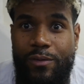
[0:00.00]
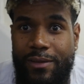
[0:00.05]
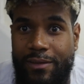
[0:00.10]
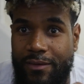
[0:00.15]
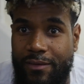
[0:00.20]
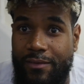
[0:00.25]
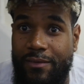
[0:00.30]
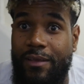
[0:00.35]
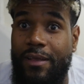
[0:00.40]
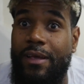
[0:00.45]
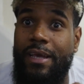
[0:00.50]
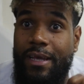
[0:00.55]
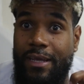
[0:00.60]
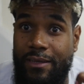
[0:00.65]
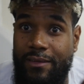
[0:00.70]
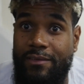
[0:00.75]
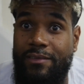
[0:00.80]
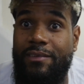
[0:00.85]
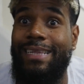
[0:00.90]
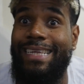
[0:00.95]
that this
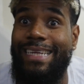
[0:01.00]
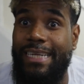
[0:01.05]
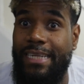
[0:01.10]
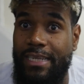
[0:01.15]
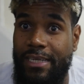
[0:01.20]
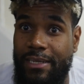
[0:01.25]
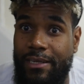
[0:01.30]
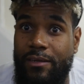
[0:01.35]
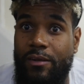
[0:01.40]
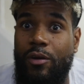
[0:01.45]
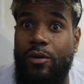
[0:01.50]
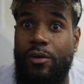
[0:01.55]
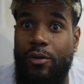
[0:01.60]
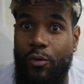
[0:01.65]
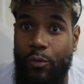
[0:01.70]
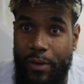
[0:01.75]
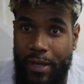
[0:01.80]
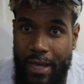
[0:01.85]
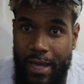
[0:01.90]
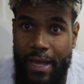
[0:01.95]
is lenient and
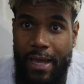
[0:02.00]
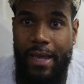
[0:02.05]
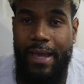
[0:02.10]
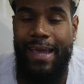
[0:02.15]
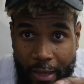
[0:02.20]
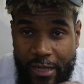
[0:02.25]
okay.